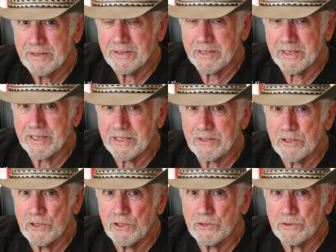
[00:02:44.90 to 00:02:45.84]
to get the
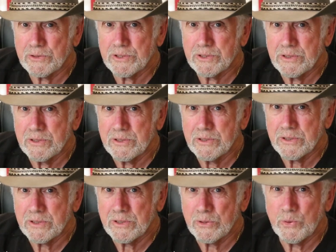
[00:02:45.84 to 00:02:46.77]
news
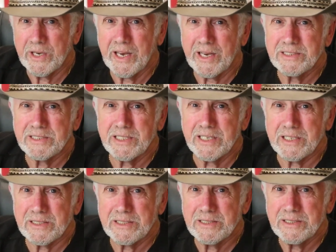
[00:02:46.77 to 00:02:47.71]
the way I see
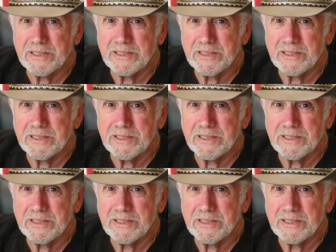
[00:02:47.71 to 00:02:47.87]
it